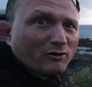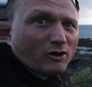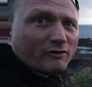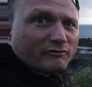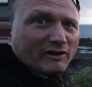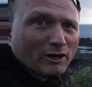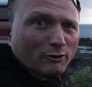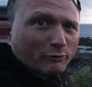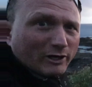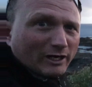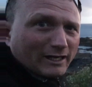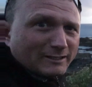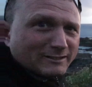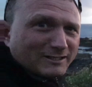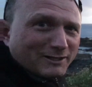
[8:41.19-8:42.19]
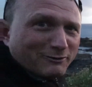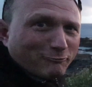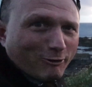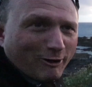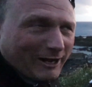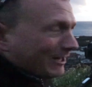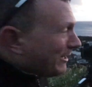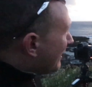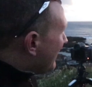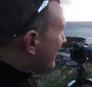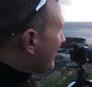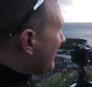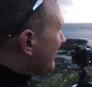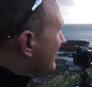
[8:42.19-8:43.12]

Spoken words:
I've calculated it right, that